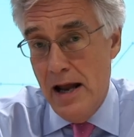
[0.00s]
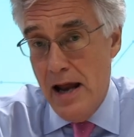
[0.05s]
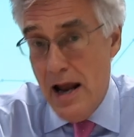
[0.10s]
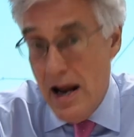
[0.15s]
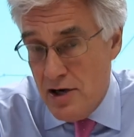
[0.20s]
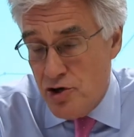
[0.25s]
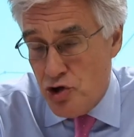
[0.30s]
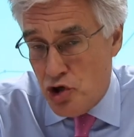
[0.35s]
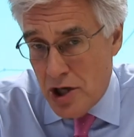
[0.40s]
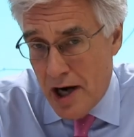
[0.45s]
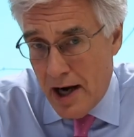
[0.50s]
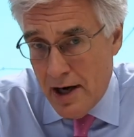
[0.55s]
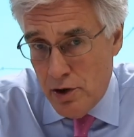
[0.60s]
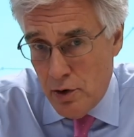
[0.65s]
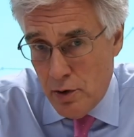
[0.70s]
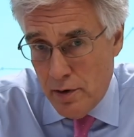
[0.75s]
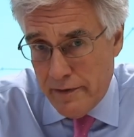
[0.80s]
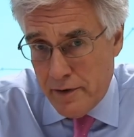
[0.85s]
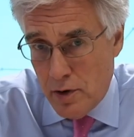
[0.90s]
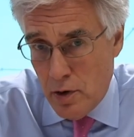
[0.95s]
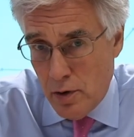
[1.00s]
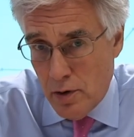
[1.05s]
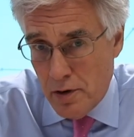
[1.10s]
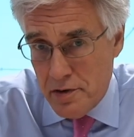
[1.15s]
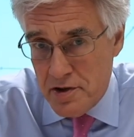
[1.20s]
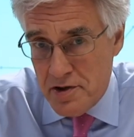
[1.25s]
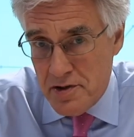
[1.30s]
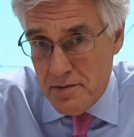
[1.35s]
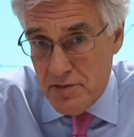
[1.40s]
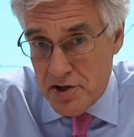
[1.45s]
In China, of
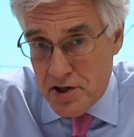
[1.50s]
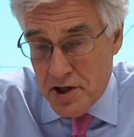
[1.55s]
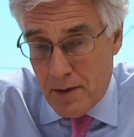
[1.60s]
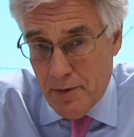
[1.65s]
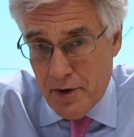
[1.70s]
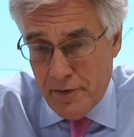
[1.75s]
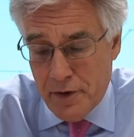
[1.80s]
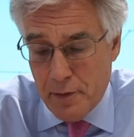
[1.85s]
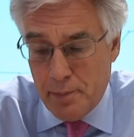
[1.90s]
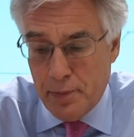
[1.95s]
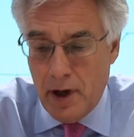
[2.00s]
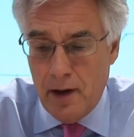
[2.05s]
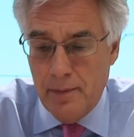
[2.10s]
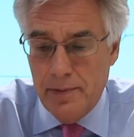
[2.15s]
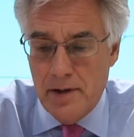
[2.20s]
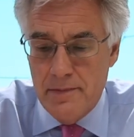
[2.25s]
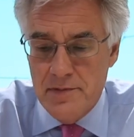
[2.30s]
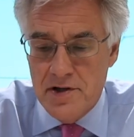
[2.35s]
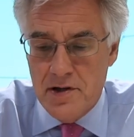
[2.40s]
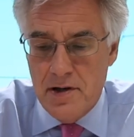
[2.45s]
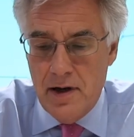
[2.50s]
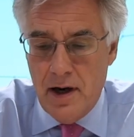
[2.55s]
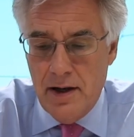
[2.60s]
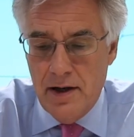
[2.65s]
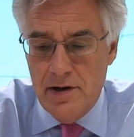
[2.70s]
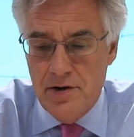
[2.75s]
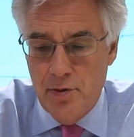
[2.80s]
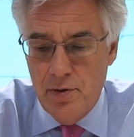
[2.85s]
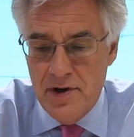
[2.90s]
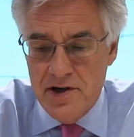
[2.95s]
course, some of the problems
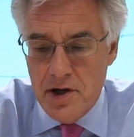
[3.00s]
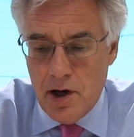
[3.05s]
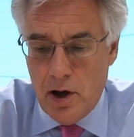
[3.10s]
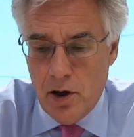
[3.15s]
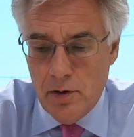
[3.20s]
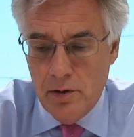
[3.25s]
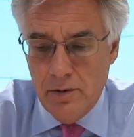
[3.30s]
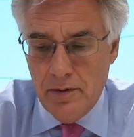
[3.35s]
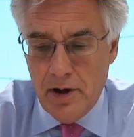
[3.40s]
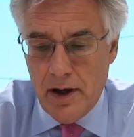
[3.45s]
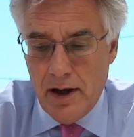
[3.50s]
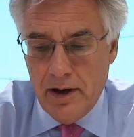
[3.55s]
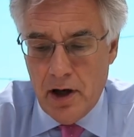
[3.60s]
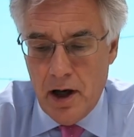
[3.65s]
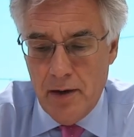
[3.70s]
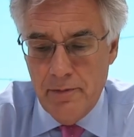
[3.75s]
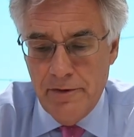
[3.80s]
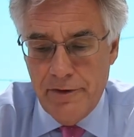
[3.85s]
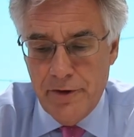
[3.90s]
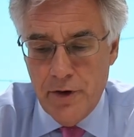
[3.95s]
come